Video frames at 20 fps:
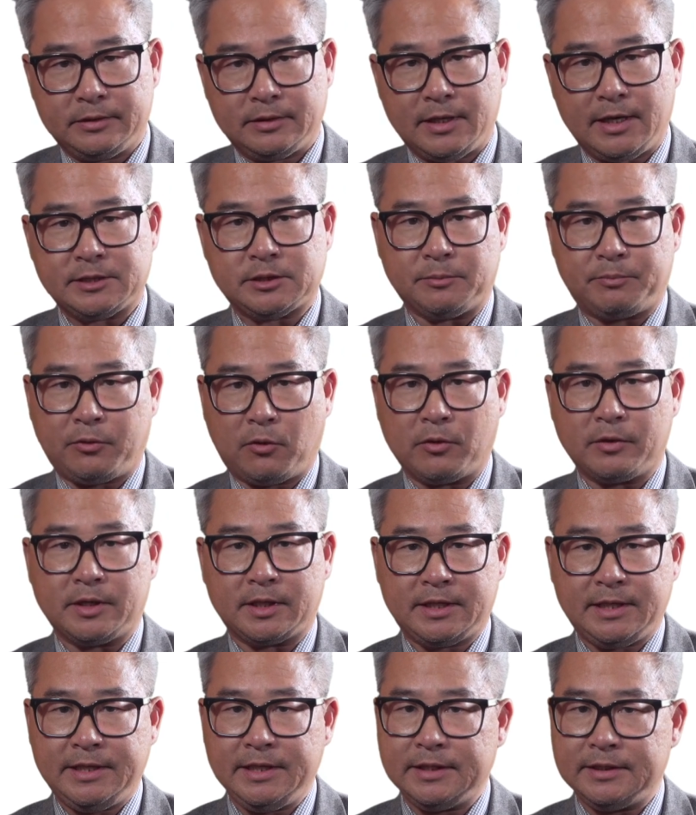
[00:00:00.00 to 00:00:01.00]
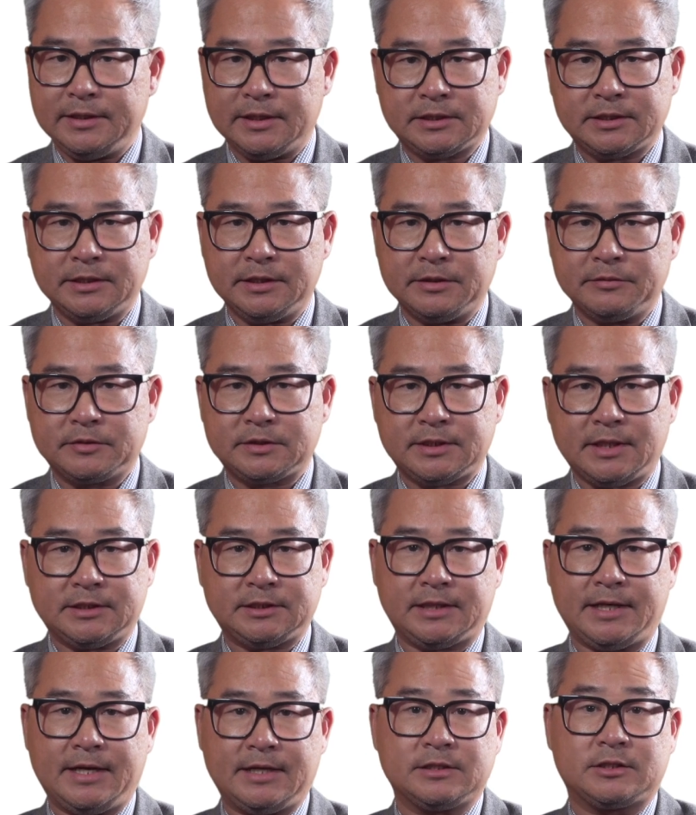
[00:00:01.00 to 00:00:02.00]
I supported key initiatives
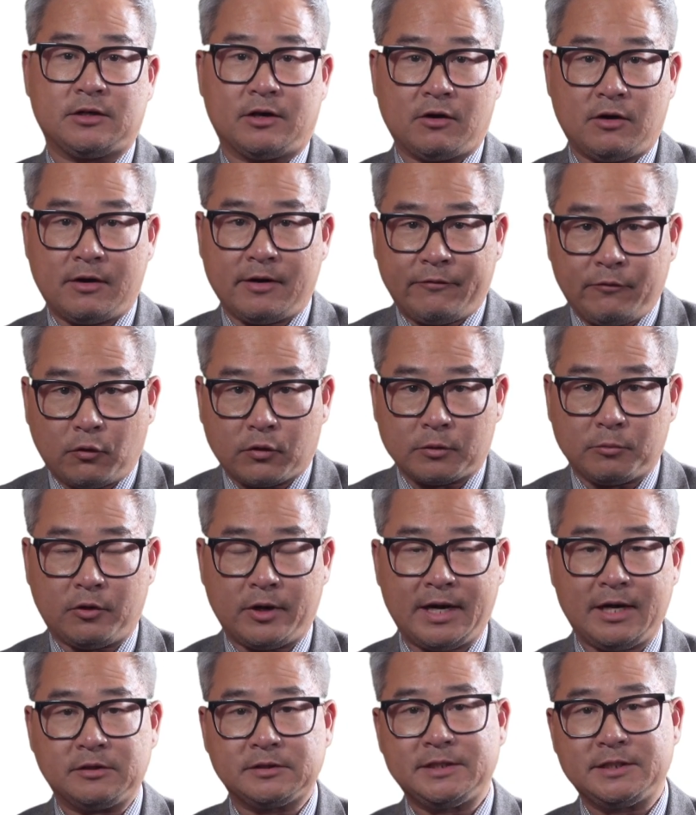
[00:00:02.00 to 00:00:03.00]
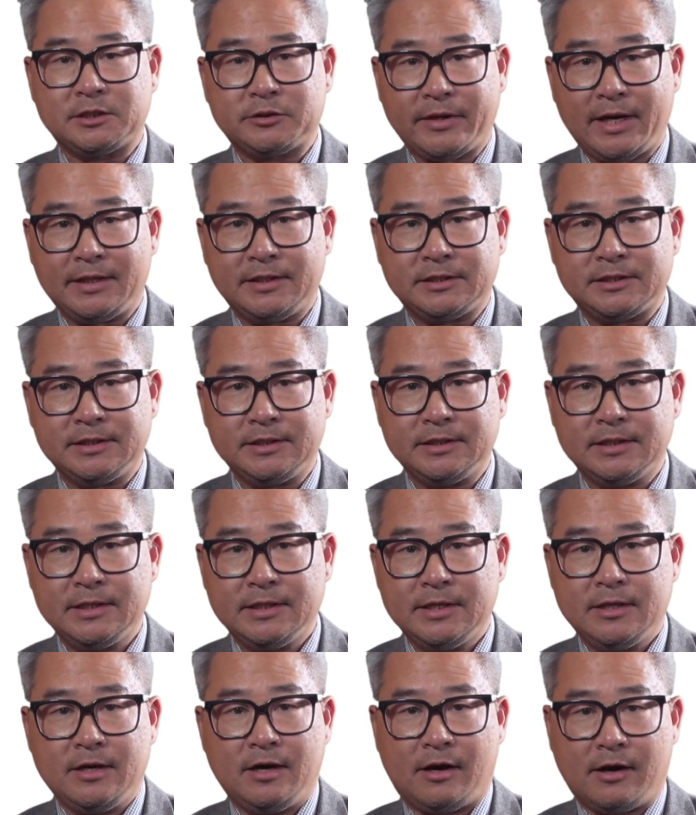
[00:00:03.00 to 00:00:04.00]
such as our affordable housing strategy,
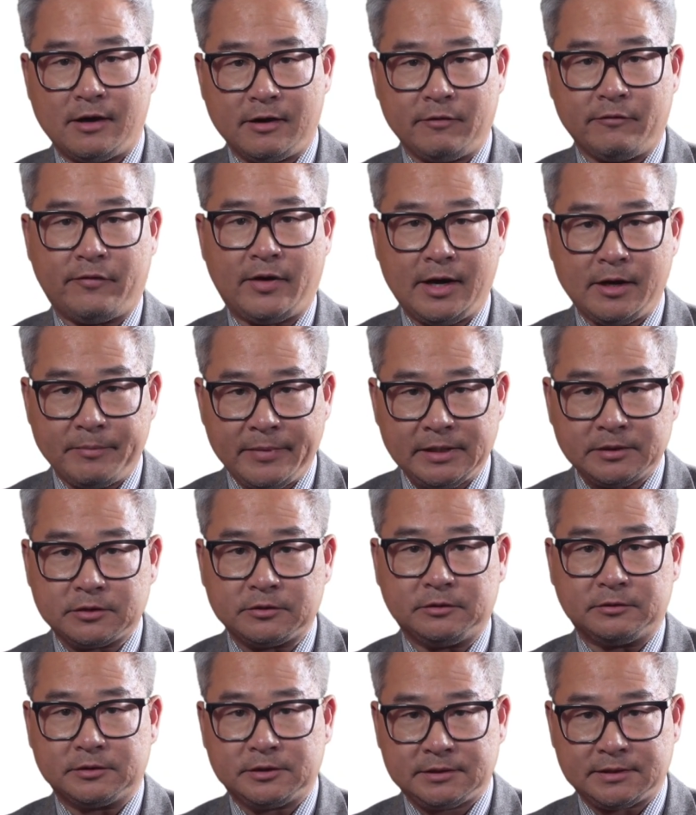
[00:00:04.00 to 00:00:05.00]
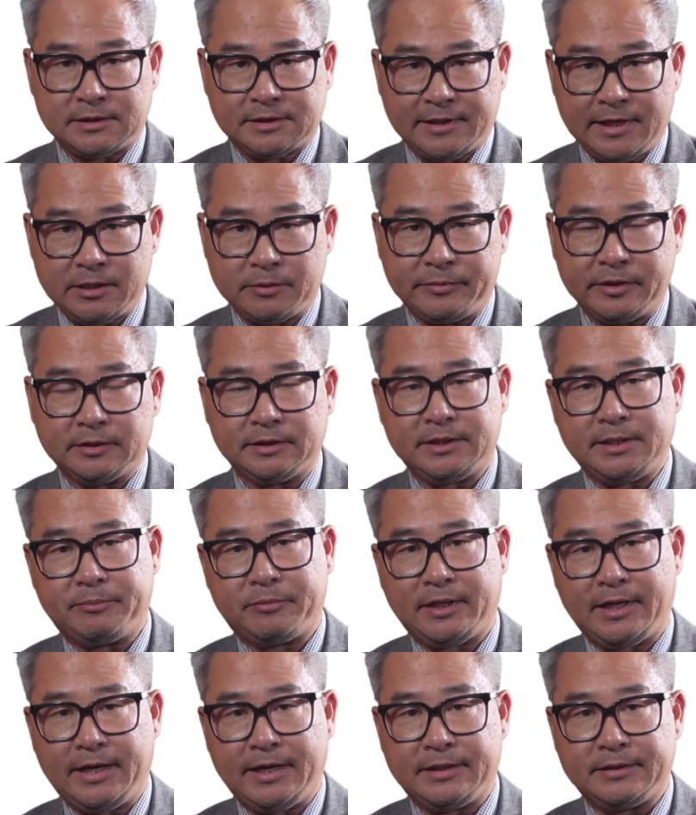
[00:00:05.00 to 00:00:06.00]
our environmental sustainability
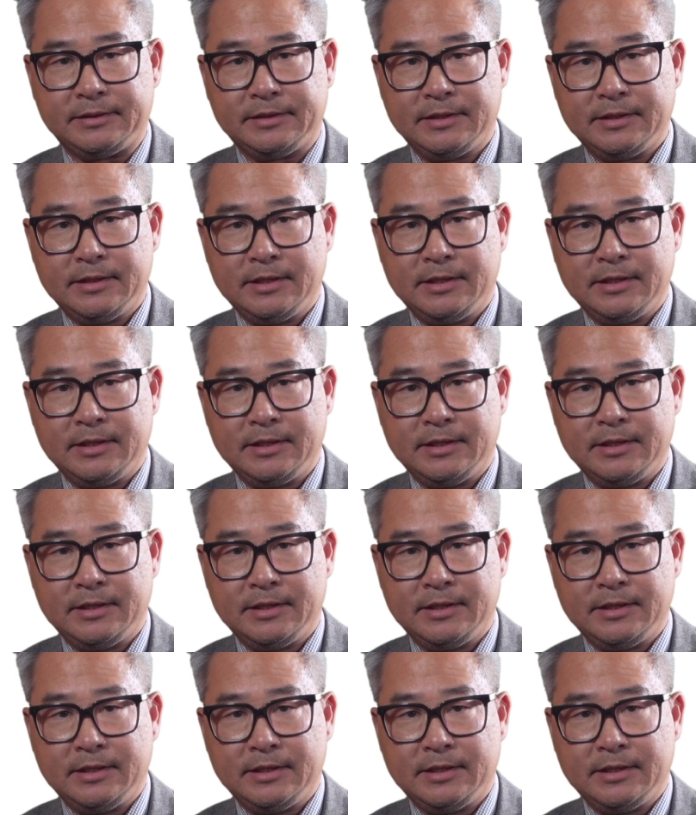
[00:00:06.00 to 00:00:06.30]
plan,